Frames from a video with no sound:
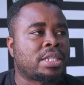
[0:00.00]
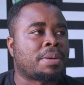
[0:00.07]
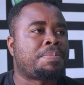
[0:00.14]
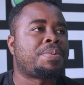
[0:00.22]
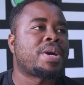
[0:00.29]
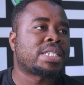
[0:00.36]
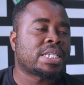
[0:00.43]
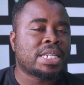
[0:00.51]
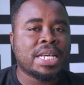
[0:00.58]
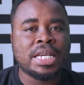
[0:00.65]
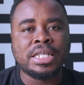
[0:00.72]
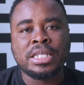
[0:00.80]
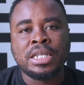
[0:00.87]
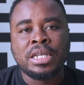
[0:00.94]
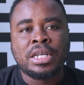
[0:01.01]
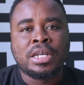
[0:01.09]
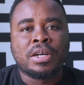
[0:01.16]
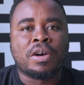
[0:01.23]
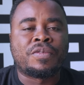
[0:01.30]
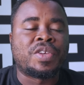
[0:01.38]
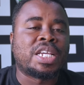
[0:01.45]
the president
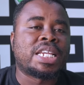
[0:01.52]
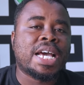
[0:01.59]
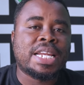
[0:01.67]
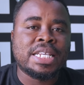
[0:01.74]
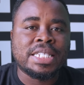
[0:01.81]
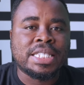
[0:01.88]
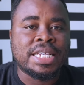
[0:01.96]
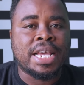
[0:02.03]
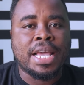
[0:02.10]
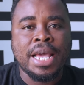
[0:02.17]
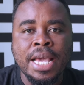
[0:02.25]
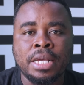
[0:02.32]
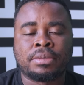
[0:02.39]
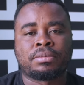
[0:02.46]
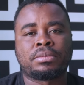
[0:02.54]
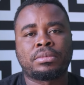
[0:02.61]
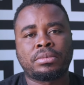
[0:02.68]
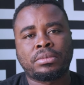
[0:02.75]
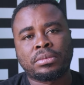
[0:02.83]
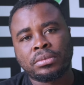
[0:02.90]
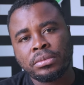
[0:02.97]
of the United States, hey,
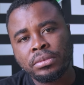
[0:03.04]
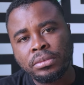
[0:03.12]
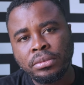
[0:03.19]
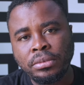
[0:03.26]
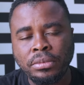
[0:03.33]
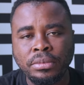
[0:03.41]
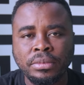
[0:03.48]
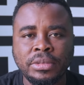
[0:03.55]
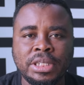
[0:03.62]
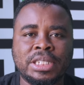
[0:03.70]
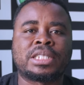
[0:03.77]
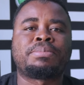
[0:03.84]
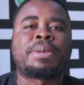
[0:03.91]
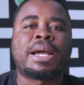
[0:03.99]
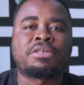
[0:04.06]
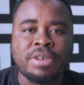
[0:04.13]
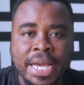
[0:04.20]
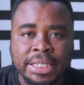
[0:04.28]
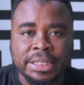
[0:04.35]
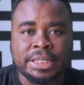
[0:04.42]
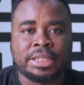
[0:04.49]
it is my
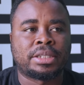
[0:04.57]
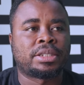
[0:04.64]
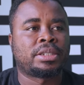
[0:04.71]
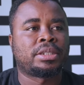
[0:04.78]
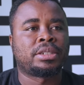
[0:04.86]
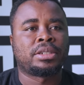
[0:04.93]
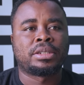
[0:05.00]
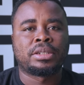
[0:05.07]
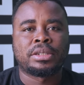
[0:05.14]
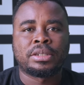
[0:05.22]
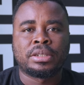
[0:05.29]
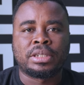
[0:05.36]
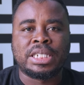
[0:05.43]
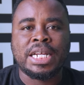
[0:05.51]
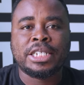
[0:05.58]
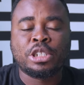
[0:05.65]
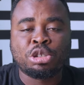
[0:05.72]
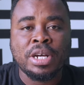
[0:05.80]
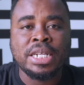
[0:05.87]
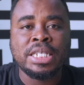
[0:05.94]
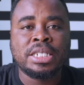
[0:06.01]
right.
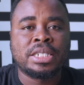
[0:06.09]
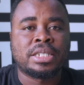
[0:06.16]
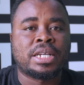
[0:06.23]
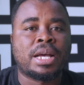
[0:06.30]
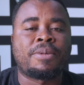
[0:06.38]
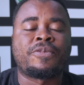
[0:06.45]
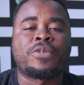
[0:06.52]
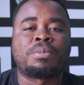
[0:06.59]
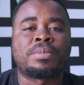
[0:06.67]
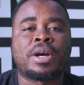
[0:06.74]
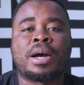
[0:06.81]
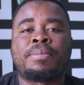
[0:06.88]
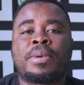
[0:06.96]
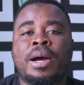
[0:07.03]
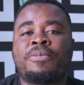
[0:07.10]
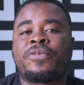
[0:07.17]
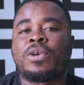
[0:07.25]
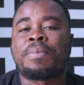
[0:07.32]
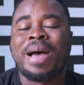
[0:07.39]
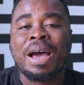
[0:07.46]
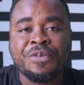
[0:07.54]
Naturally, I'm from I'm, I'm
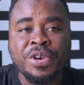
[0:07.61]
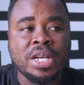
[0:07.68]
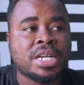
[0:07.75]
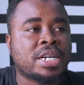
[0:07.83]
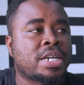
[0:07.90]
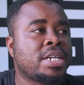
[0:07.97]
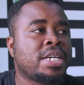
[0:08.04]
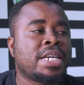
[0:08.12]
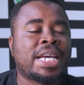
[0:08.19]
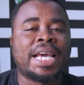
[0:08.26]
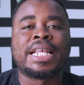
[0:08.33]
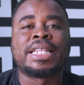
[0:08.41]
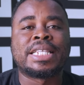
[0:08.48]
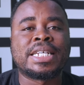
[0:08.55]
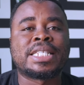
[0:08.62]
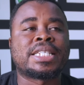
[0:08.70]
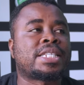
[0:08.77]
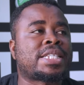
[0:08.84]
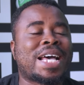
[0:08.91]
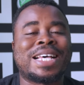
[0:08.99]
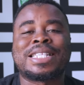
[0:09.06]
from Africa and this
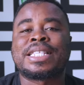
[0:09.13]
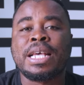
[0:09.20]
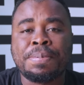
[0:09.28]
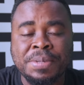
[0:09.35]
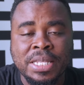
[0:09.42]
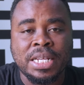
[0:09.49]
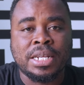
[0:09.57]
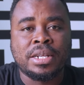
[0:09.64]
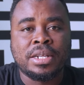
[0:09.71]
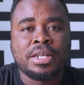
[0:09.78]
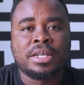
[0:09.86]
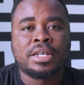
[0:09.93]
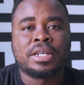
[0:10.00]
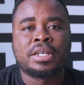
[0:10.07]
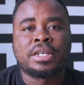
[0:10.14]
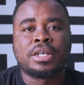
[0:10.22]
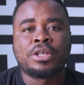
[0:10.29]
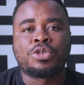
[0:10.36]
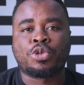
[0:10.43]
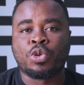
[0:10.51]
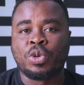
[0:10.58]
is accepted.
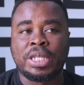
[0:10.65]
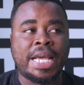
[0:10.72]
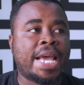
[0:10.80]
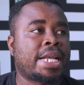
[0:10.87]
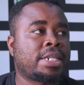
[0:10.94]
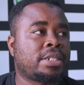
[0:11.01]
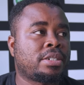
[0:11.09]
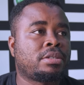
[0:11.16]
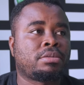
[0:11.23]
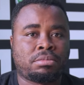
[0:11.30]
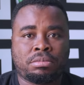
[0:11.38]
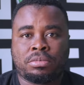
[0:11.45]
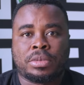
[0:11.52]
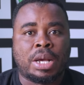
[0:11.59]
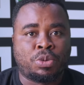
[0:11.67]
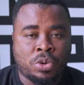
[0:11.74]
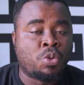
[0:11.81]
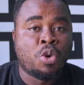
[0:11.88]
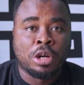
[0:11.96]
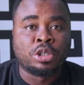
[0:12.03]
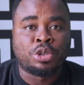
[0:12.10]
So then we
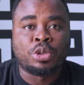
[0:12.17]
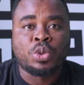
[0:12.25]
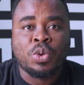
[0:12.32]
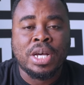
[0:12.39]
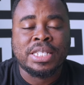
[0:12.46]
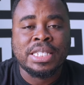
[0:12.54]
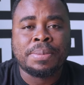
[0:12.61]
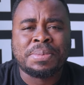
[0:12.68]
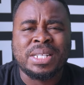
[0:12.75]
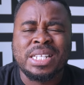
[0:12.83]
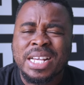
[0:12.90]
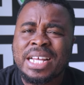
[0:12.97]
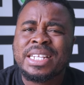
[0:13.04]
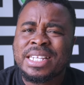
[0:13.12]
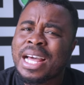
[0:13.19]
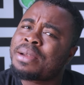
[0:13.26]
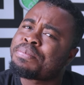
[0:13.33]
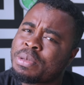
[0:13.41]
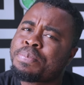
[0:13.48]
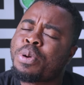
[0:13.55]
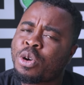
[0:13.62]
want you to accept it. Can
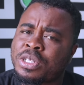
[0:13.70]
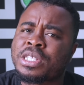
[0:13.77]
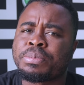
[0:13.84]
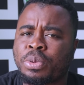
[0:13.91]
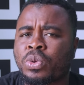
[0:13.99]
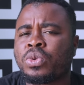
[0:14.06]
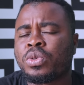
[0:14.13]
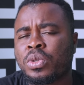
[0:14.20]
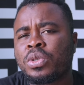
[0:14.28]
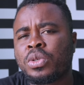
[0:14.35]
that be possible?